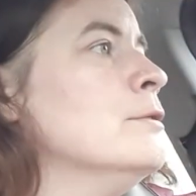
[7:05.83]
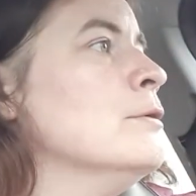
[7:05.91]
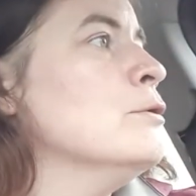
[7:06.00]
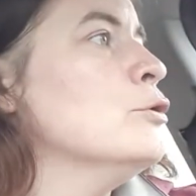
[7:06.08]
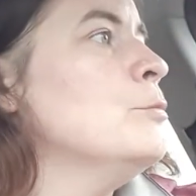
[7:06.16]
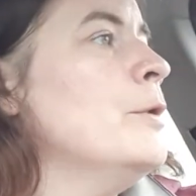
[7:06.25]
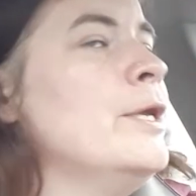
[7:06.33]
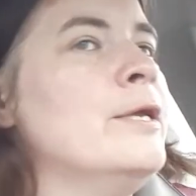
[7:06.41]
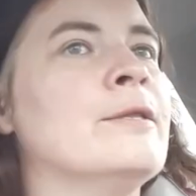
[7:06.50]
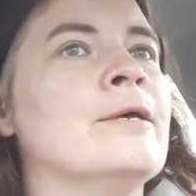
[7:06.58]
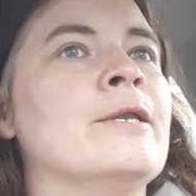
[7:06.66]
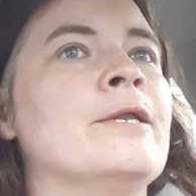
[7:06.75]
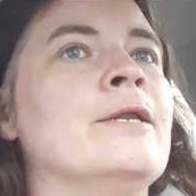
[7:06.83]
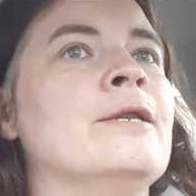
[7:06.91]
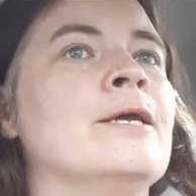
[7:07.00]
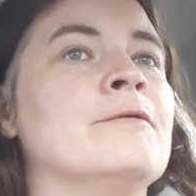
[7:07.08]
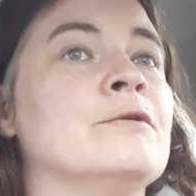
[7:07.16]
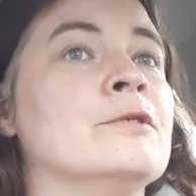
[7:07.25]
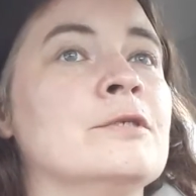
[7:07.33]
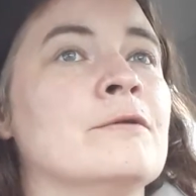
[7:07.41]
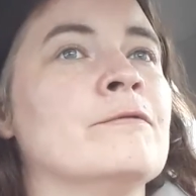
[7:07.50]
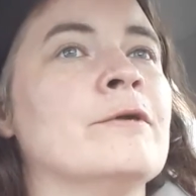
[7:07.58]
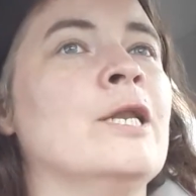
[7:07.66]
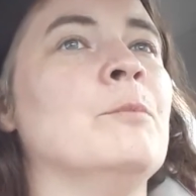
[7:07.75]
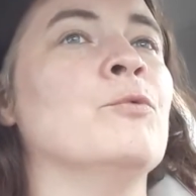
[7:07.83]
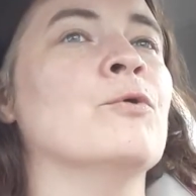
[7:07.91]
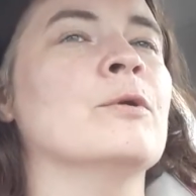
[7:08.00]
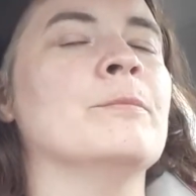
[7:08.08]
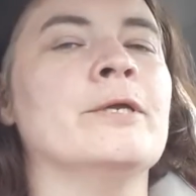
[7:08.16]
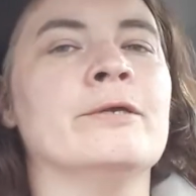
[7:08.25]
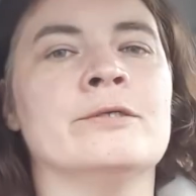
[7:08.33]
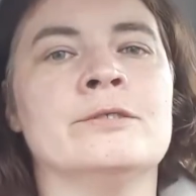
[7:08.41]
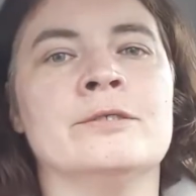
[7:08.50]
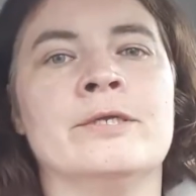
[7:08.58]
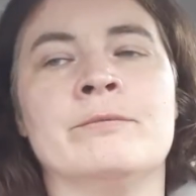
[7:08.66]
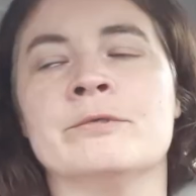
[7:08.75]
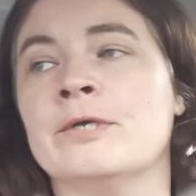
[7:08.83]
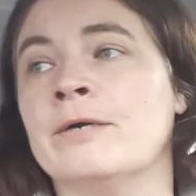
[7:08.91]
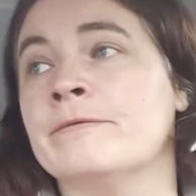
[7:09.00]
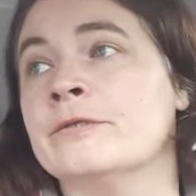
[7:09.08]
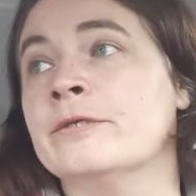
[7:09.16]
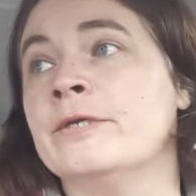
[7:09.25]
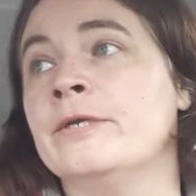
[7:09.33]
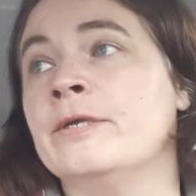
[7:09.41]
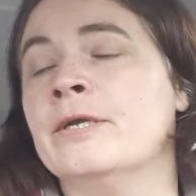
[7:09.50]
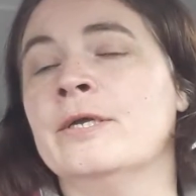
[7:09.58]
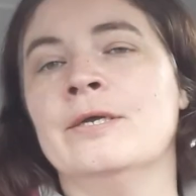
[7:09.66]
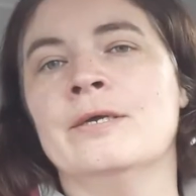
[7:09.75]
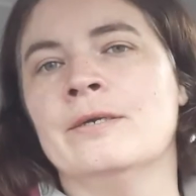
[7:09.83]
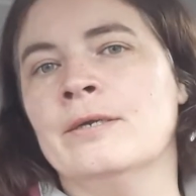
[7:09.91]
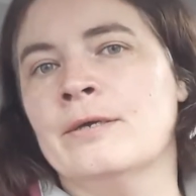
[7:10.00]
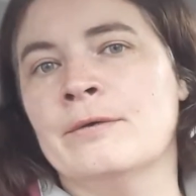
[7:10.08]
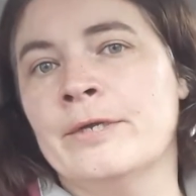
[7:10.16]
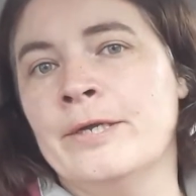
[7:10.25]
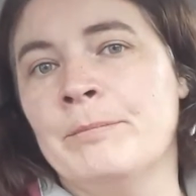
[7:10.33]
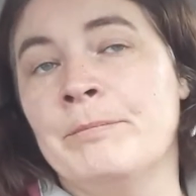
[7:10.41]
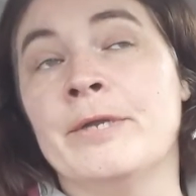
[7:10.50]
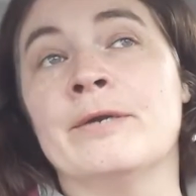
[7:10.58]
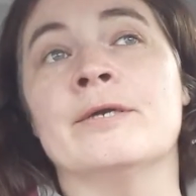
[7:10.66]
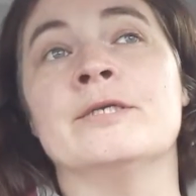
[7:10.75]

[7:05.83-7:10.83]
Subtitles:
so to speak, that he didn't have to suffer anymore, because it was obviously not going to get better.